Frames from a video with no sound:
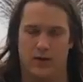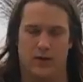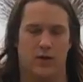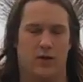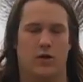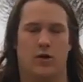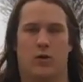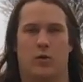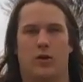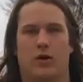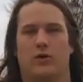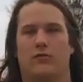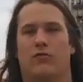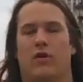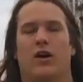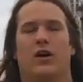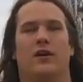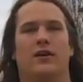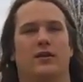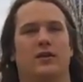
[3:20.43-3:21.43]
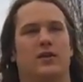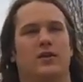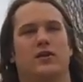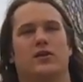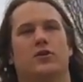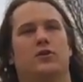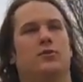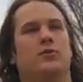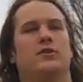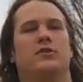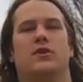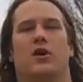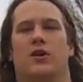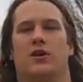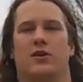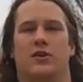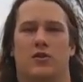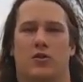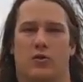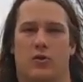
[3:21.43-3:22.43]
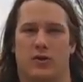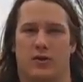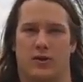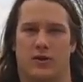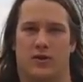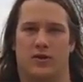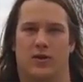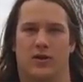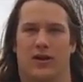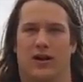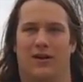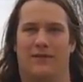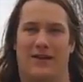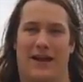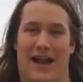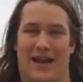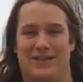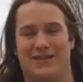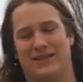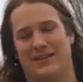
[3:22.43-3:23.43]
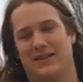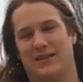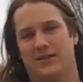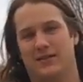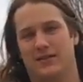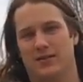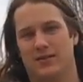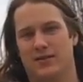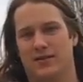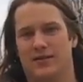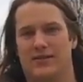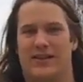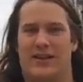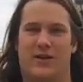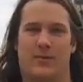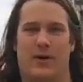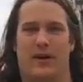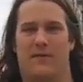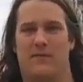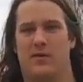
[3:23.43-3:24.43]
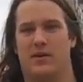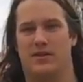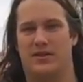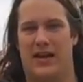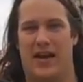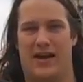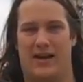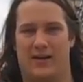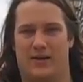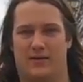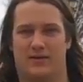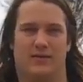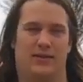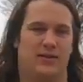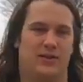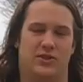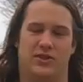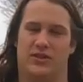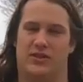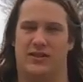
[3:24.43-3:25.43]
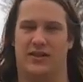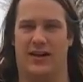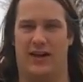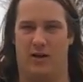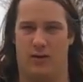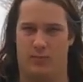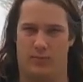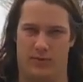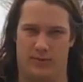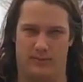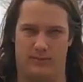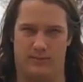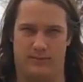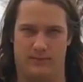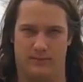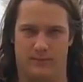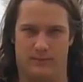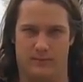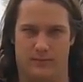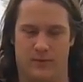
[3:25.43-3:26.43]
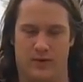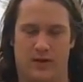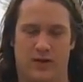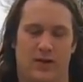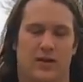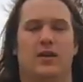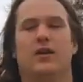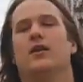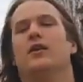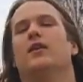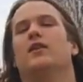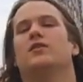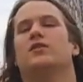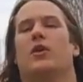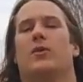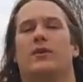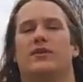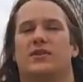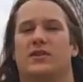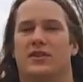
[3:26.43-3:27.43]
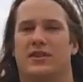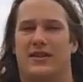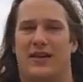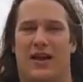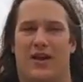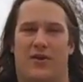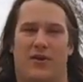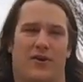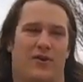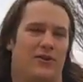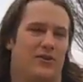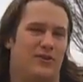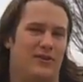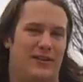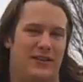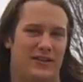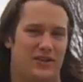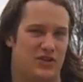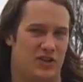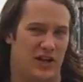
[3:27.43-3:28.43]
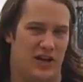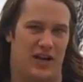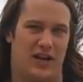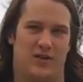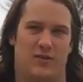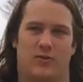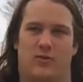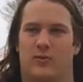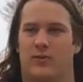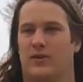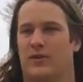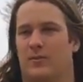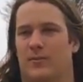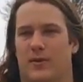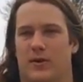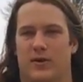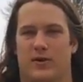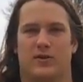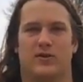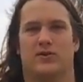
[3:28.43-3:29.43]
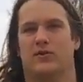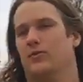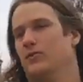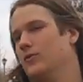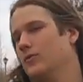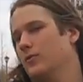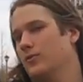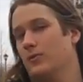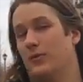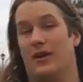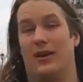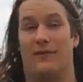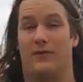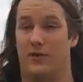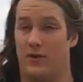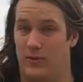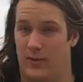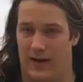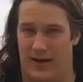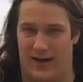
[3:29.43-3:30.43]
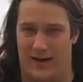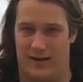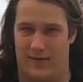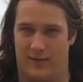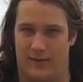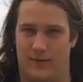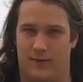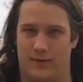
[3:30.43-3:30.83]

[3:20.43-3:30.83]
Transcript: You don't want to run to a dark corner of an alley to get away from your attacker. That's just going to help them. It's always good to carry on your keychain or with your purse or whatever you have